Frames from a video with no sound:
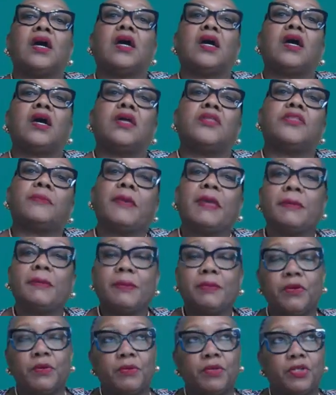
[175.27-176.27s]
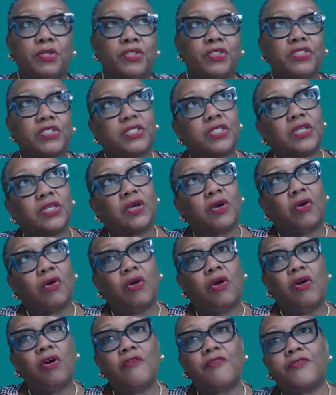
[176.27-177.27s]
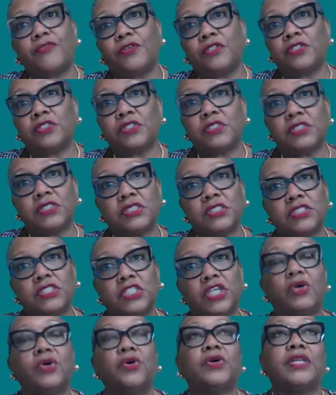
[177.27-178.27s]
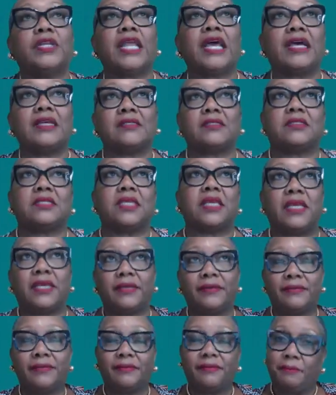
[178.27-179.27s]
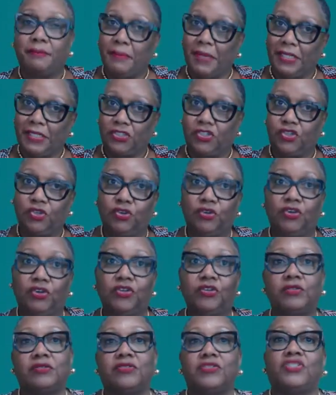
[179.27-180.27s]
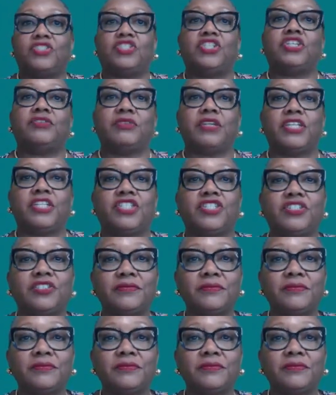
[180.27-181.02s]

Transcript: The baby boomers, often known as the mature generation,